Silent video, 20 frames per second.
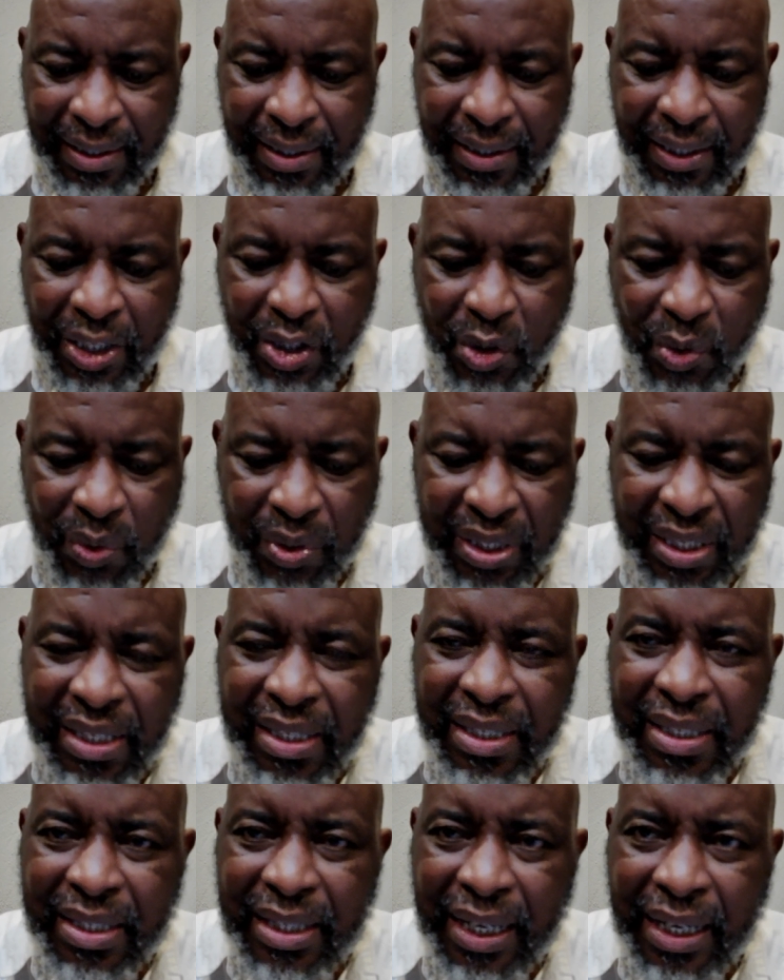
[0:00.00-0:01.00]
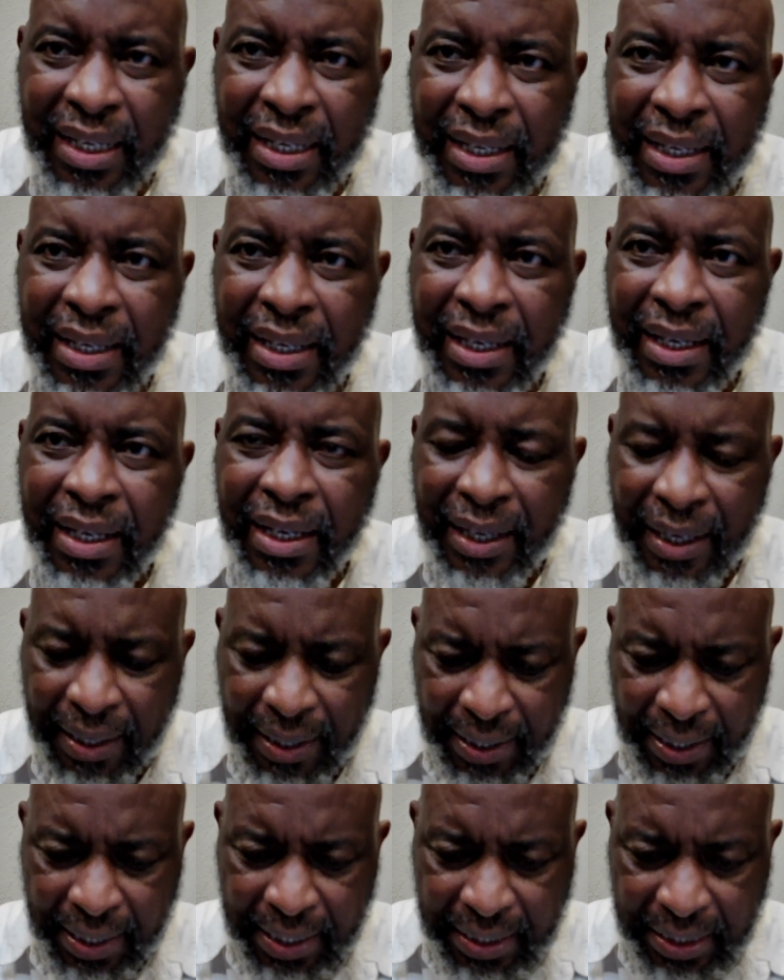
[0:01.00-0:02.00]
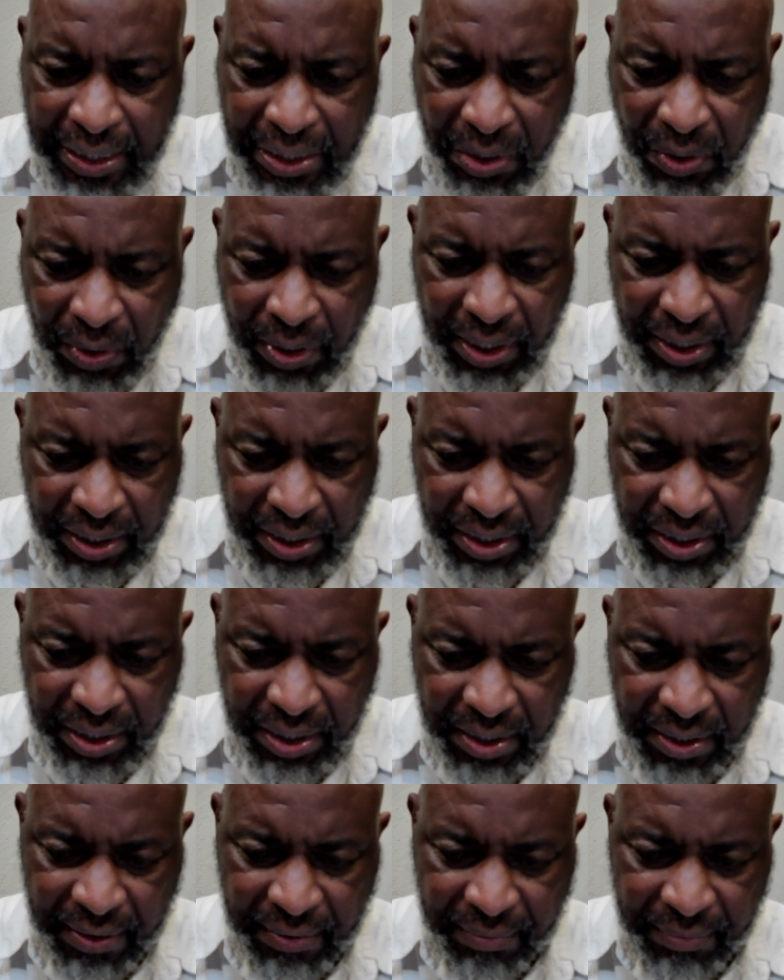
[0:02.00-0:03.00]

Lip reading: They should seek his knowledge.